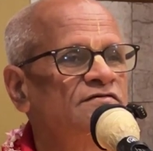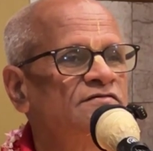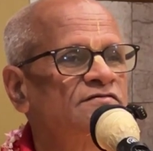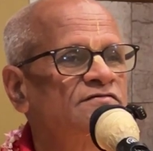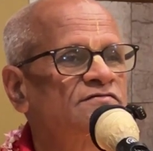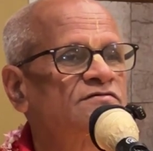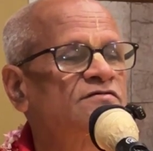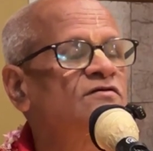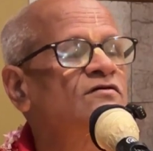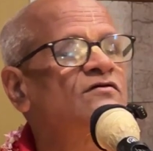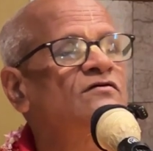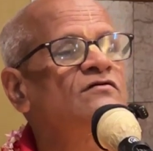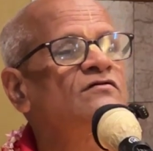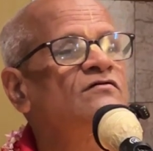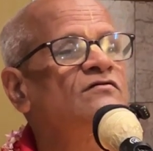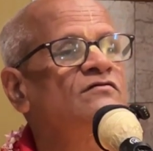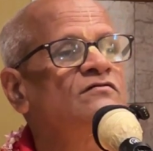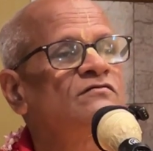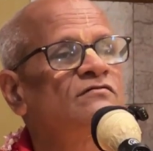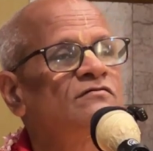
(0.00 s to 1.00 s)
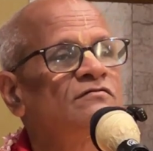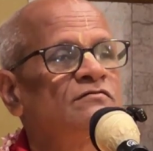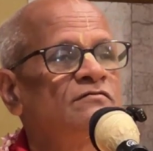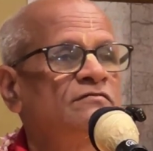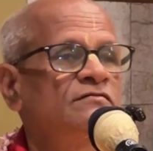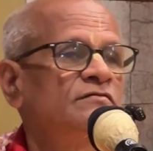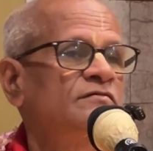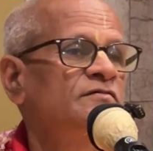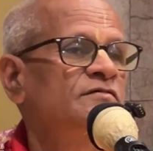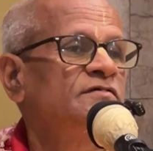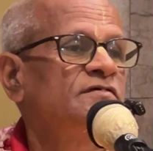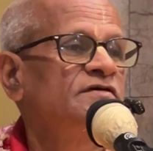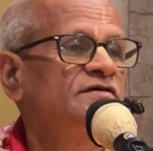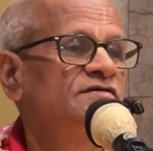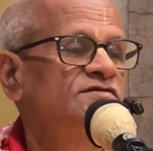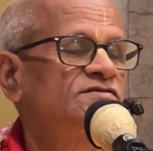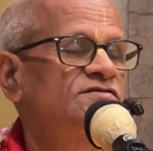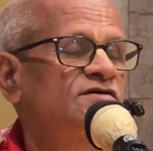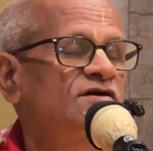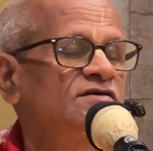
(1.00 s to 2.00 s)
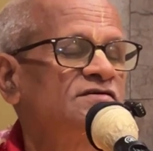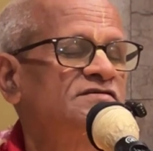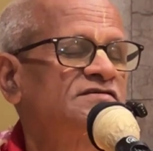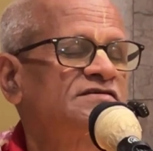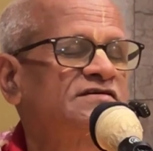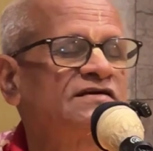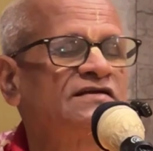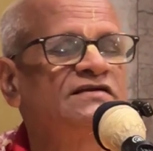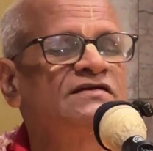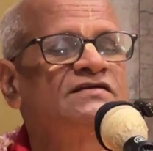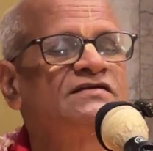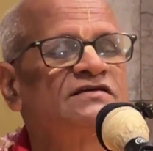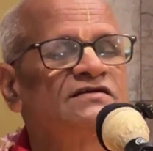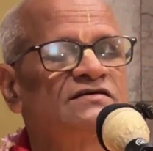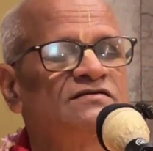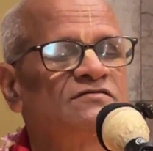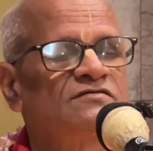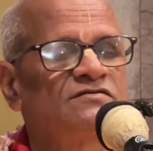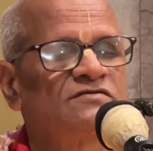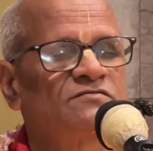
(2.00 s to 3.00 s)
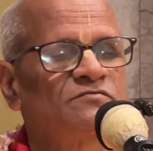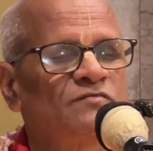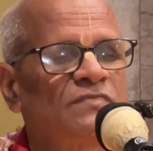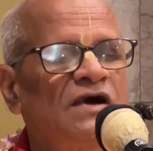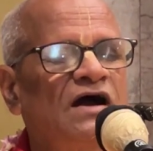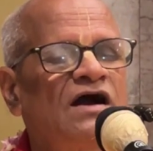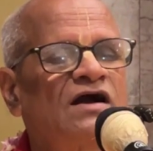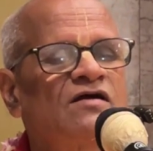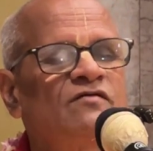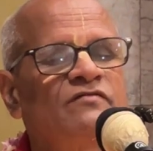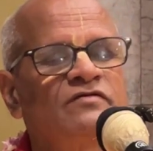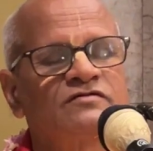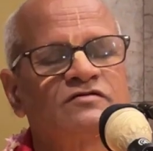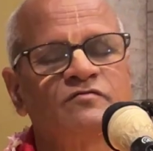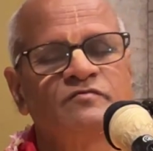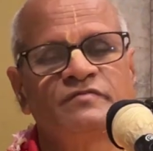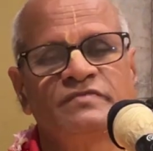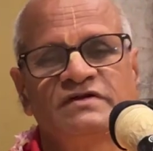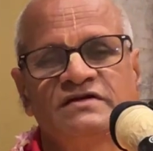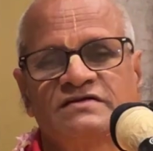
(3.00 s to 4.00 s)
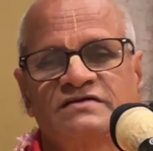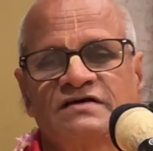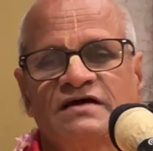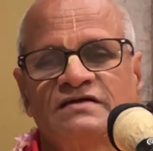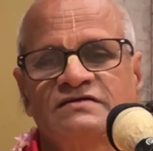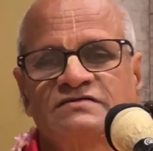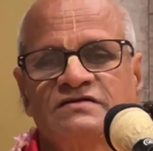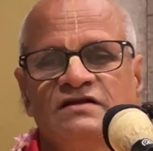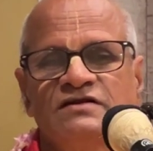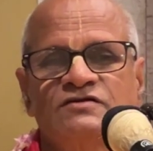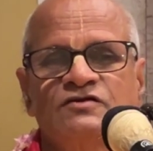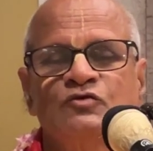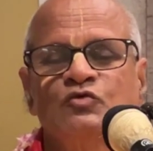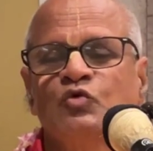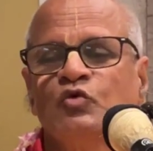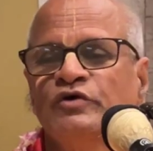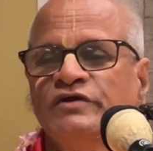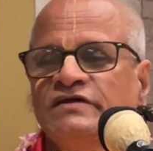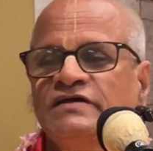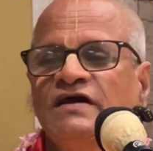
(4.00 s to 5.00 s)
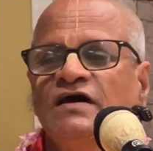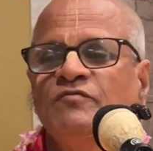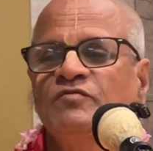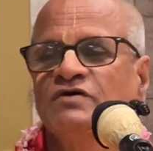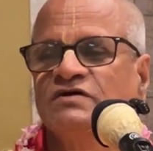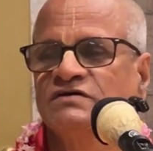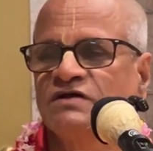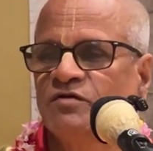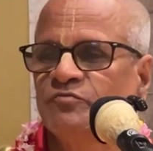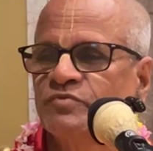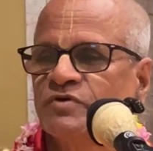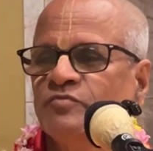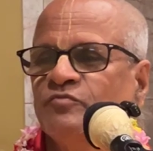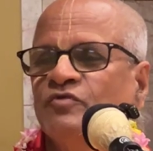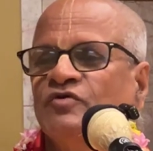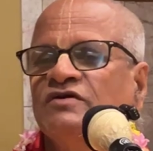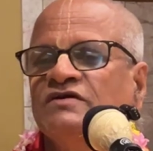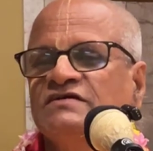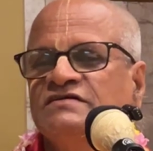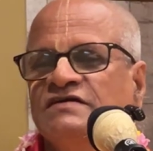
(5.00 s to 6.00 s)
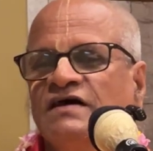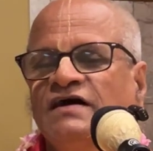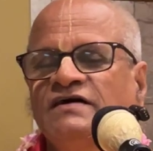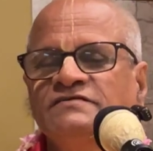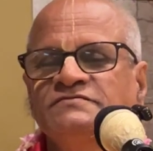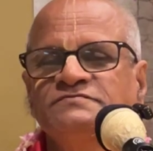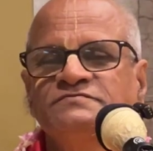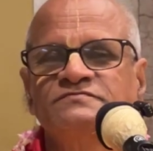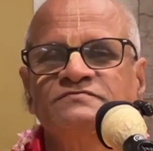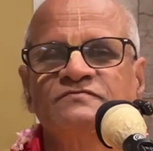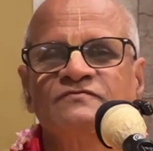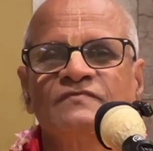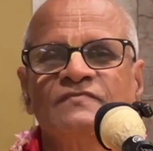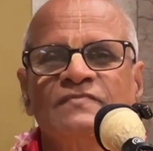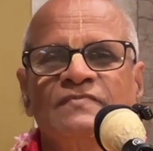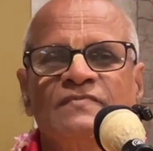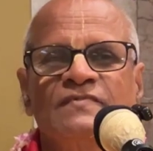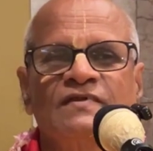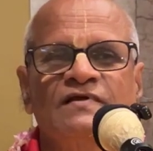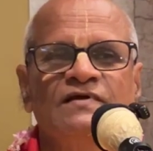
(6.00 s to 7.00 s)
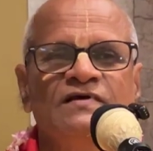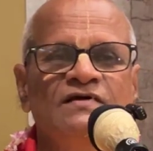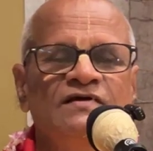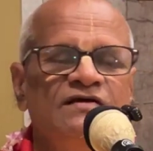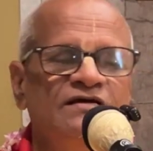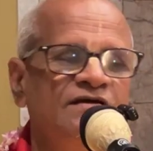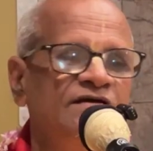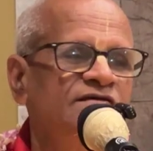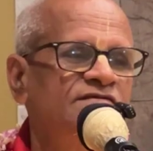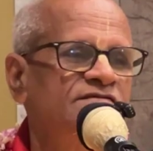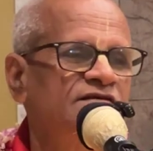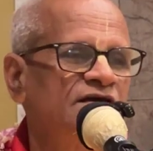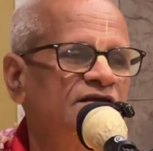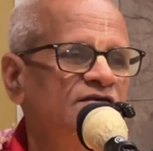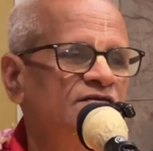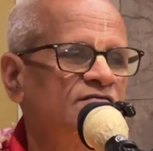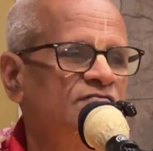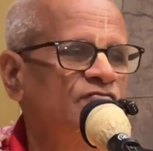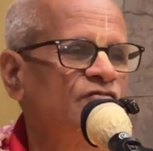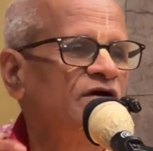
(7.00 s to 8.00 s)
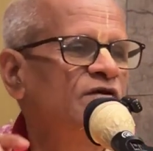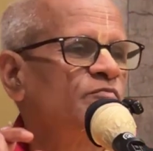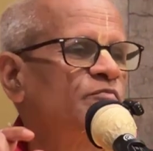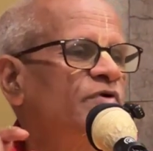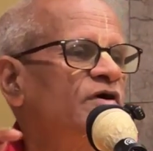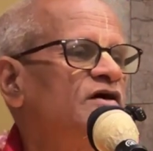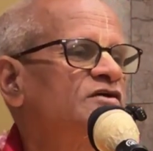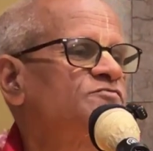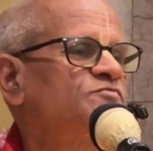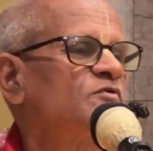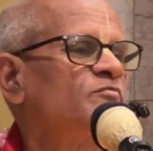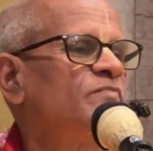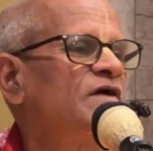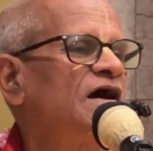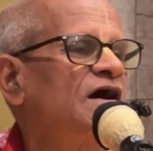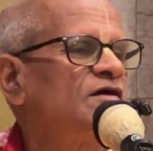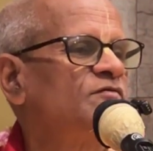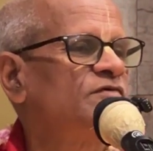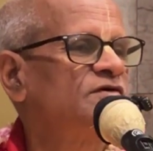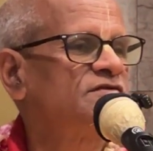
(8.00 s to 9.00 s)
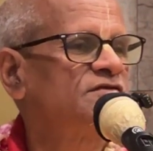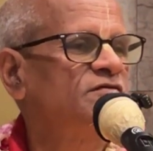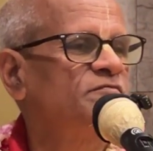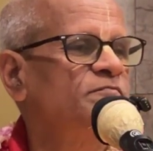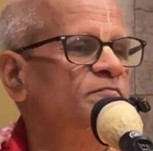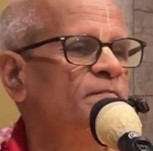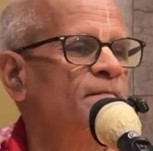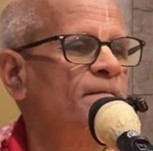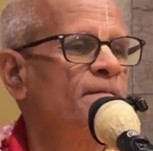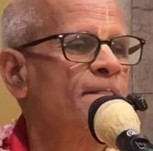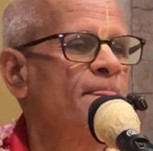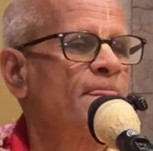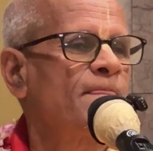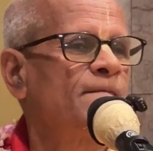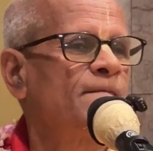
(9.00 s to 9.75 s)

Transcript: So, this Sanskrit Bhagavatam been translated to Oriya because I am from Orissa. He said one verse from Bhagavatam.